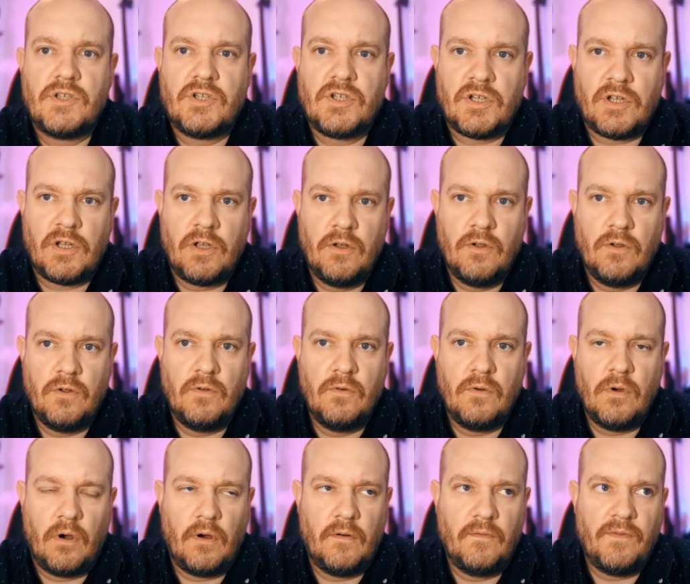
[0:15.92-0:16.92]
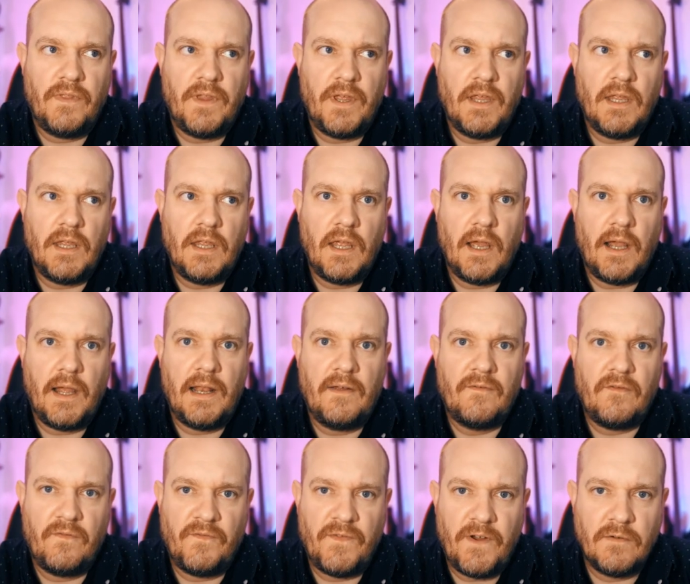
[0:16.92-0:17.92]
2 of the
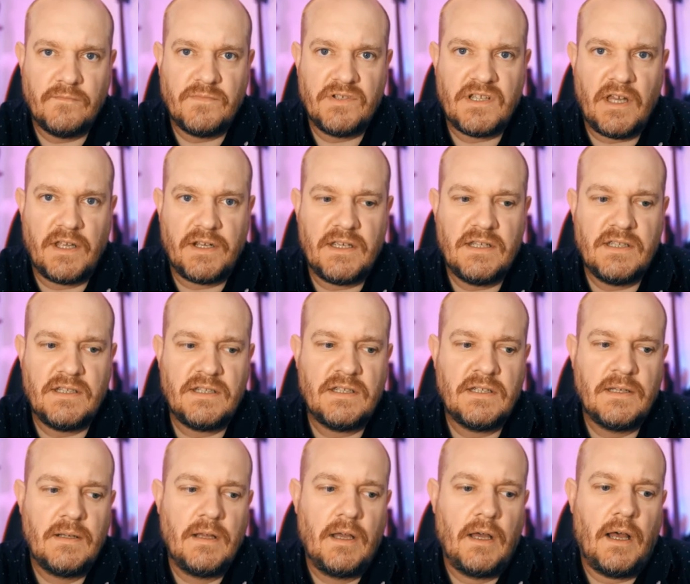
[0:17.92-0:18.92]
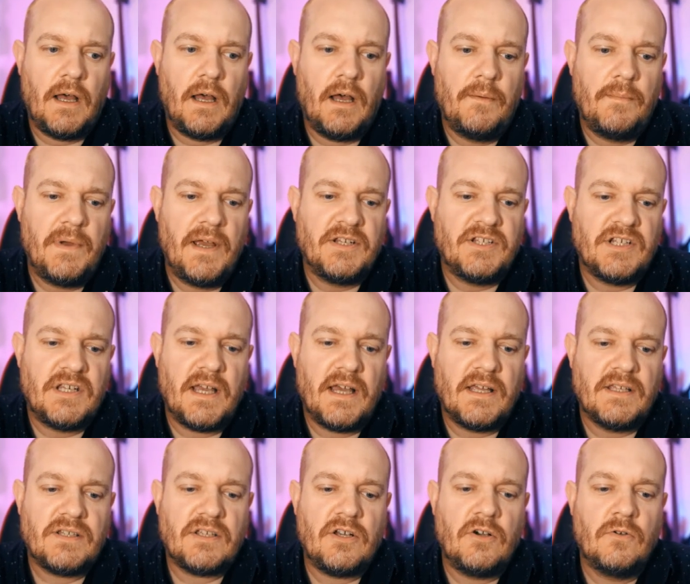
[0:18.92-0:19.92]
A-level film studies
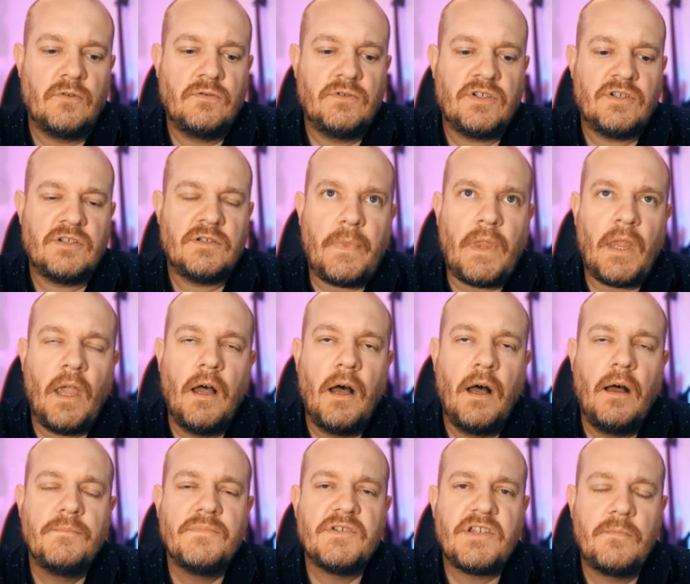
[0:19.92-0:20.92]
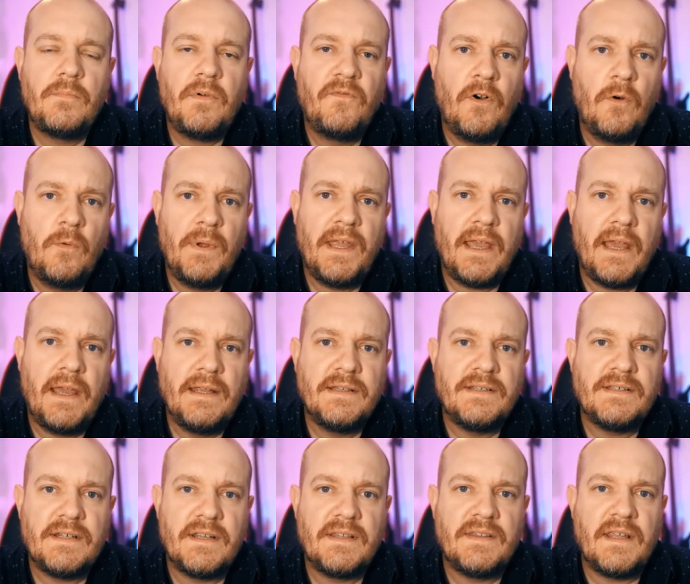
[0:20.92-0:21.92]
Eduqas course. So before we get
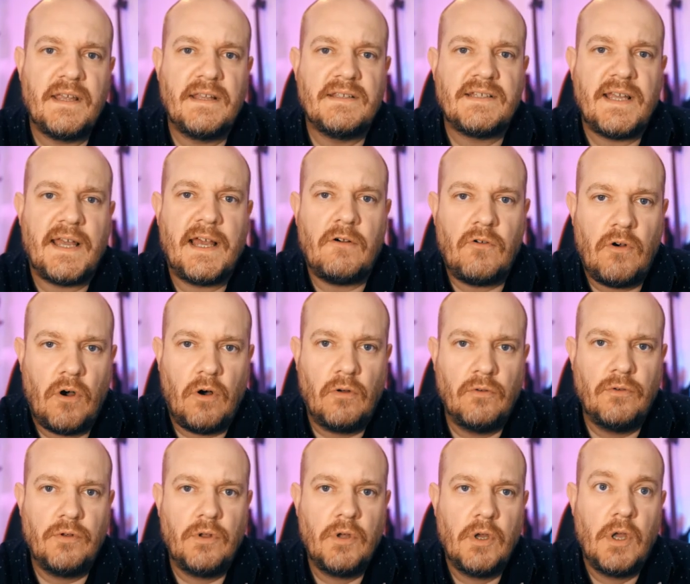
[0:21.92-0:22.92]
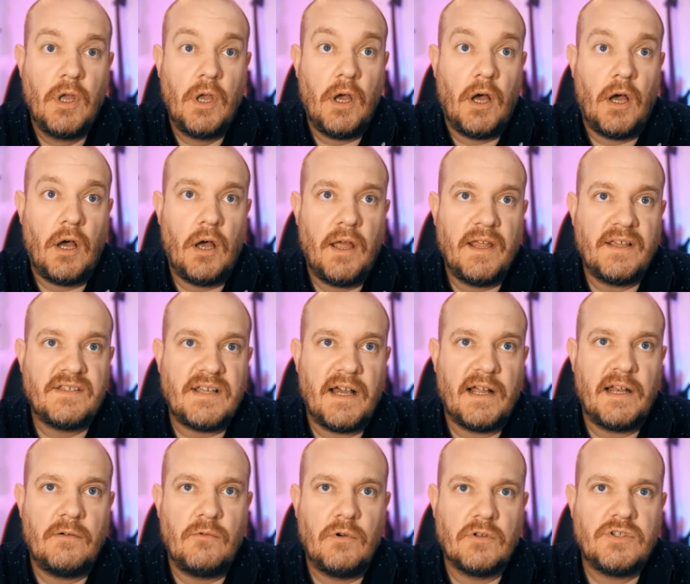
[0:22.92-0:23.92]
into the detail on
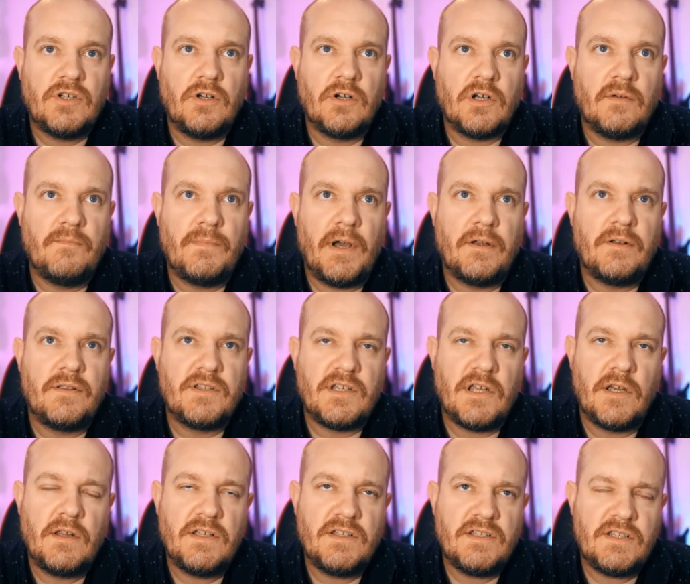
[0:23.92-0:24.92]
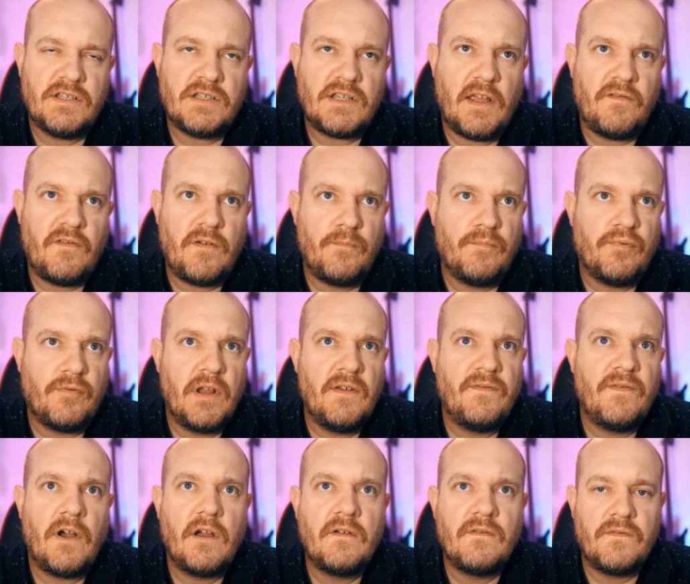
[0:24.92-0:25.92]
exactly what's on component 2, let's just have a
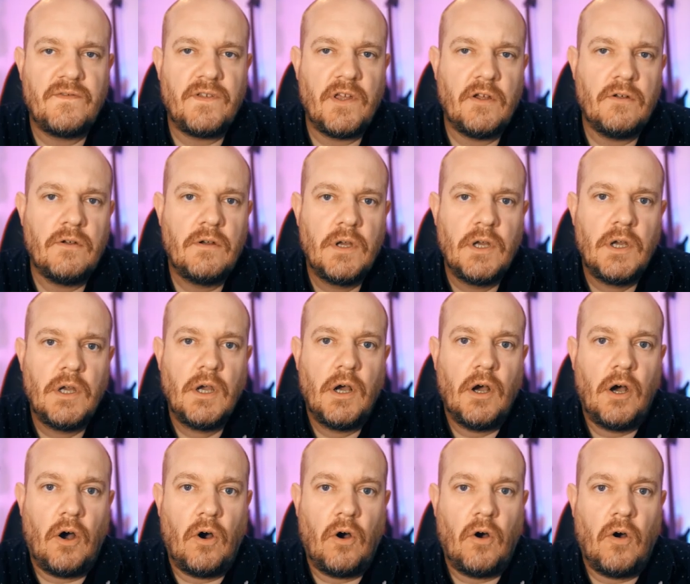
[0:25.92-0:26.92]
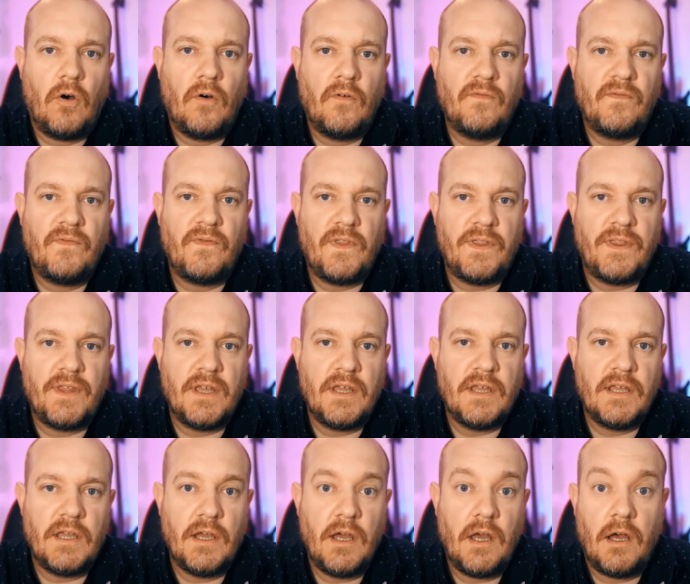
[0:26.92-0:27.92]
brief overview of
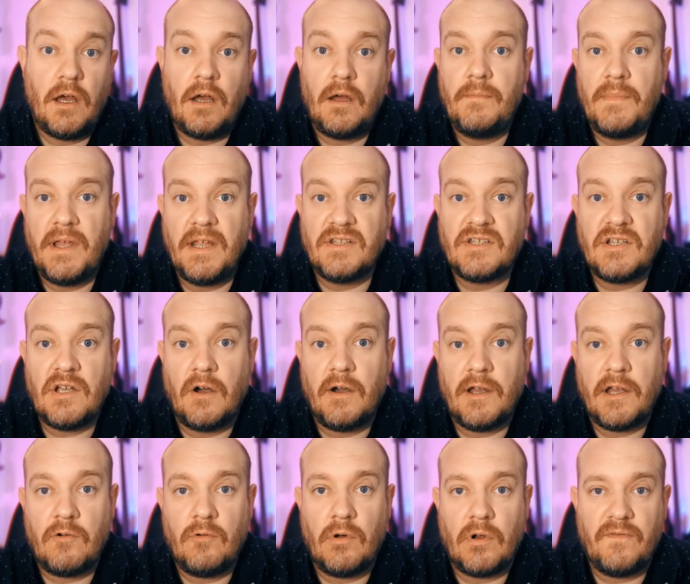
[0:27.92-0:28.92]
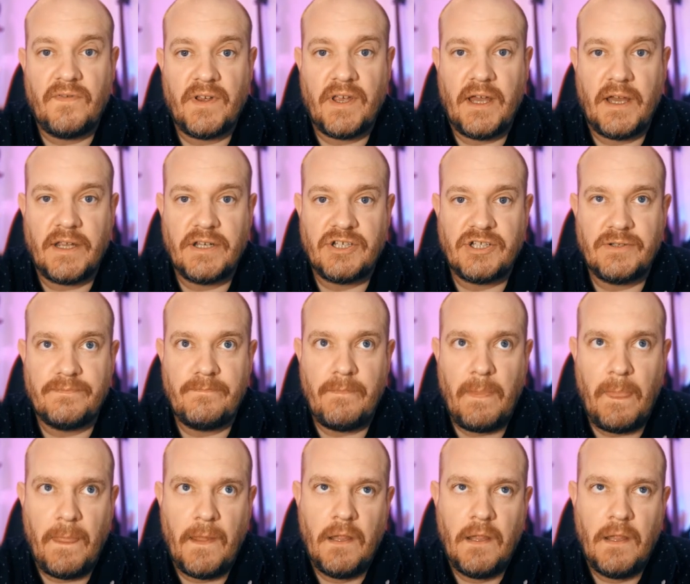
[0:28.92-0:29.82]
the entire qualification.